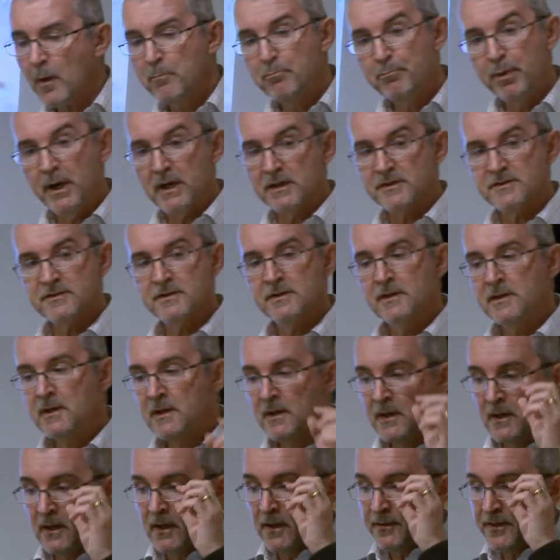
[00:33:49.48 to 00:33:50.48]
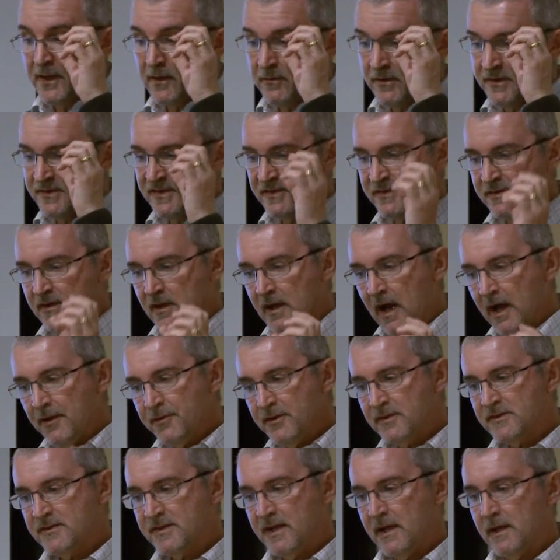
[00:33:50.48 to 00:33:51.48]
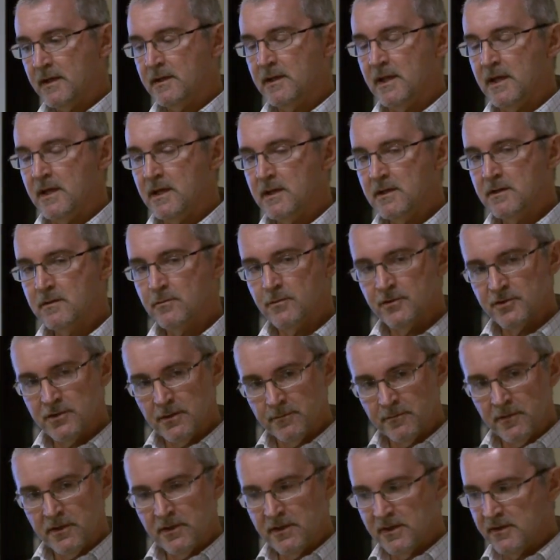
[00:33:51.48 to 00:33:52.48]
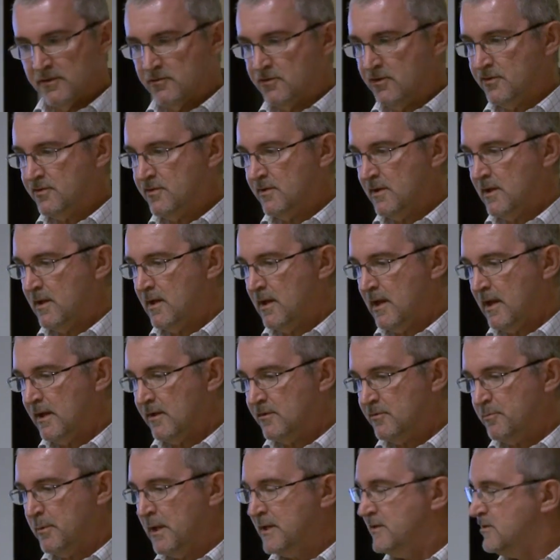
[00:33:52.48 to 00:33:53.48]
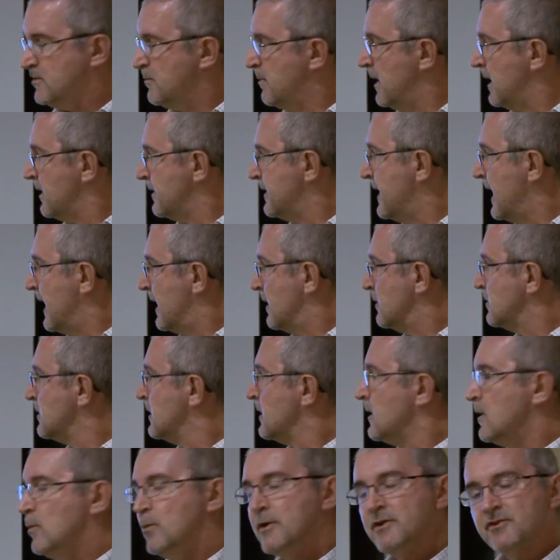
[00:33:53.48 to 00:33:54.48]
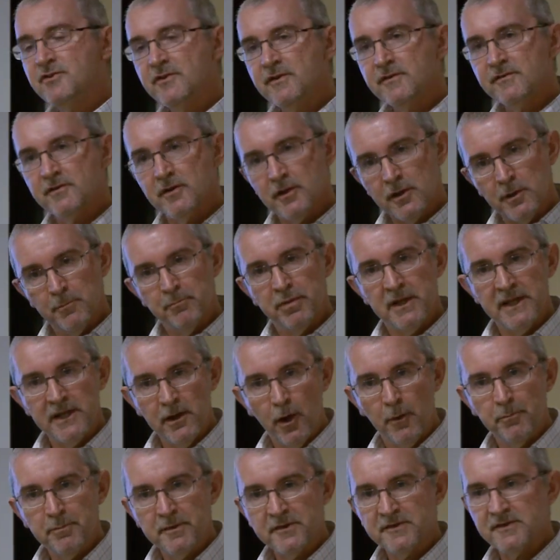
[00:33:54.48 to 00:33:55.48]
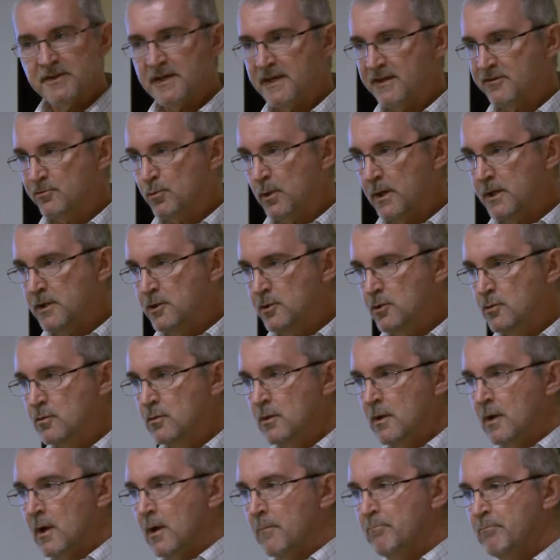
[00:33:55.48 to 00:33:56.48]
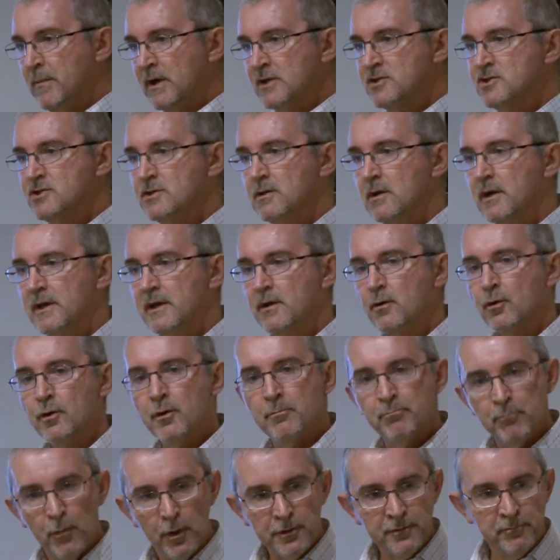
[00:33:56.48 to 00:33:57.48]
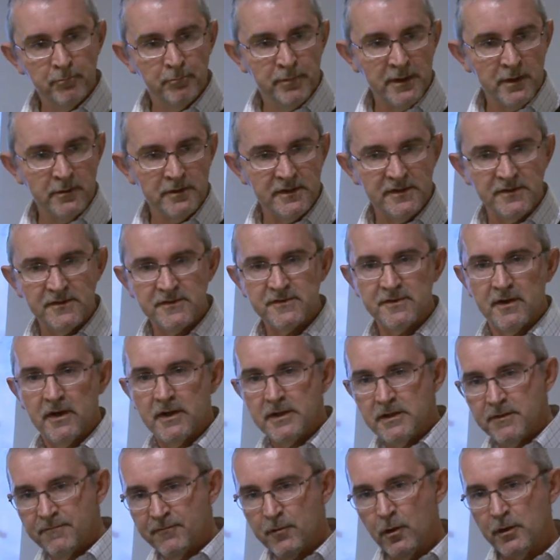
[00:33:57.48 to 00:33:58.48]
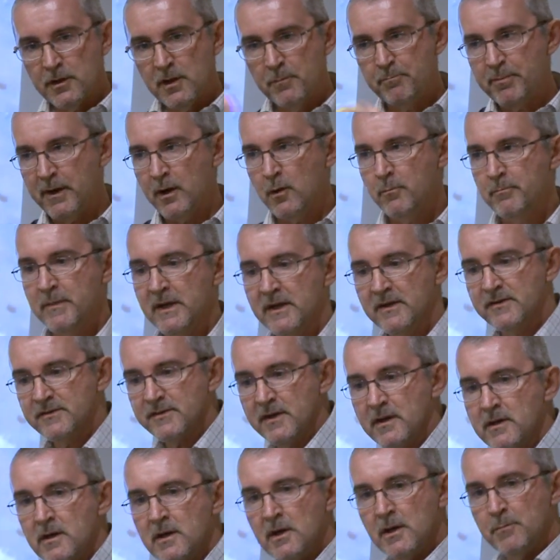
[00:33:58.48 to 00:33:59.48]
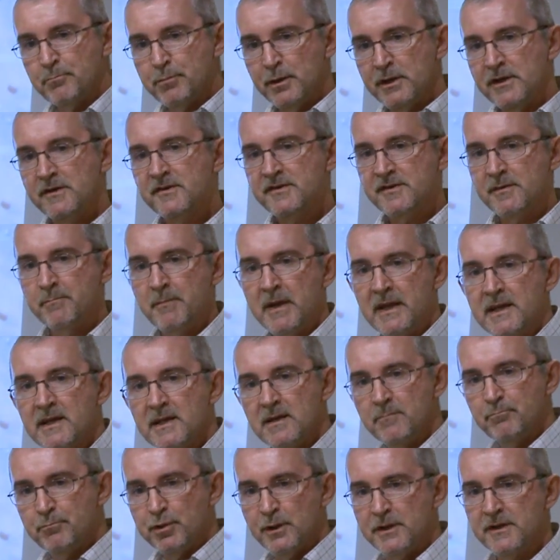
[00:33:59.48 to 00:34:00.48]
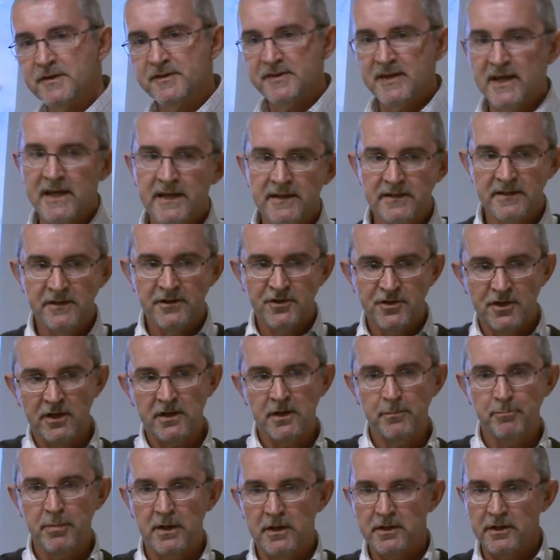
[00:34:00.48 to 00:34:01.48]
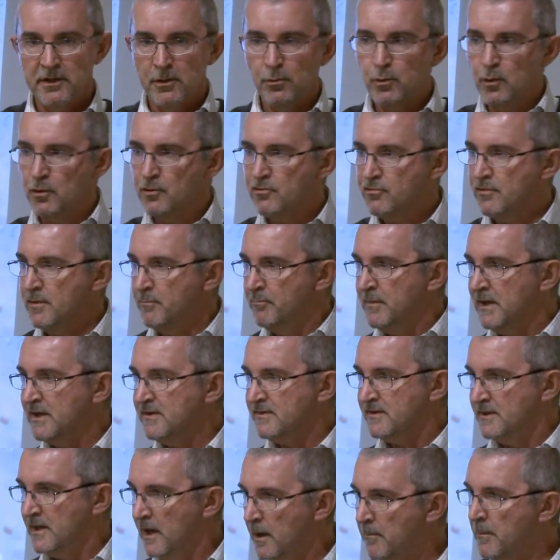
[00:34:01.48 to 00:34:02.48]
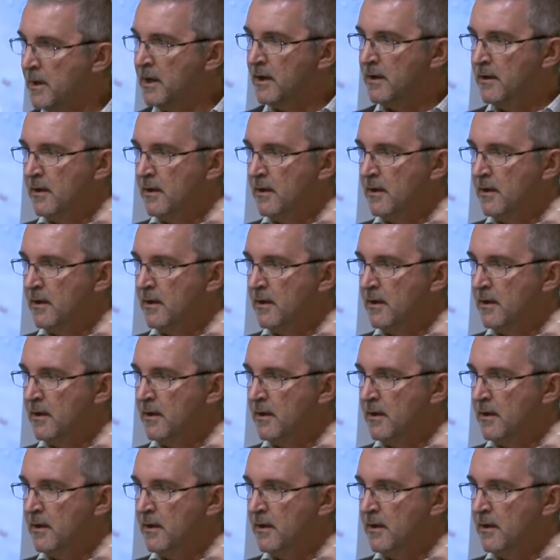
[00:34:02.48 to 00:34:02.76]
But there is this other technique, which I'm going to just explain to you about now, which is the complete opposite. It's where you, much like on a modern building site, you've got your bell mixer, put your cement in, put your sand in, chuck a bucket of water in, mix it up